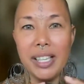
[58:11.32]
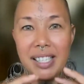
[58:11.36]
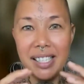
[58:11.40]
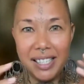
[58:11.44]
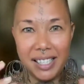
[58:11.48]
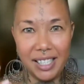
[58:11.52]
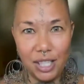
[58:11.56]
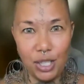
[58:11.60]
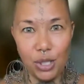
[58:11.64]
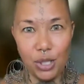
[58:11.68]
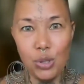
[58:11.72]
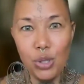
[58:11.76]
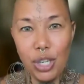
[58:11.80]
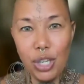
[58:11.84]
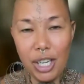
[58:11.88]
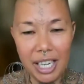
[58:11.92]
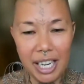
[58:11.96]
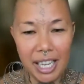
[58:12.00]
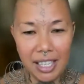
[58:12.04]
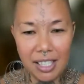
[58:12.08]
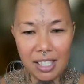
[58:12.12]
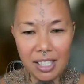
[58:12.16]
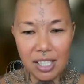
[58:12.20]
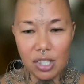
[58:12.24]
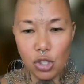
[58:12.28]
we're still
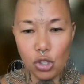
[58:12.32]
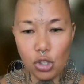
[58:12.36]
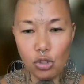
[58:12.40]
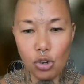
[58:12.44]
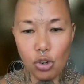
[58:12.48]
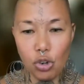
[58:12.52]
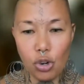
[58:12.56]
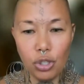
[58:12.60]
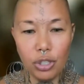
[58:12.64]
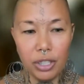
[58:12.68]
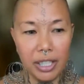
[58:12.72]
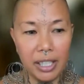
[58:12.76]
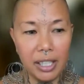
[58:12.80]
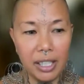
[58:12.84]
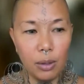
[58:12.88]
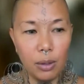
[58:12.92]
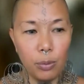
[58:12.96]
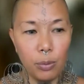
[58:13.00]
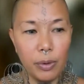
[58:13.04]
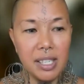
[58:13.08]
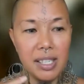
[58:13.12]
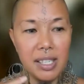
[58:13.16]
connected strongly.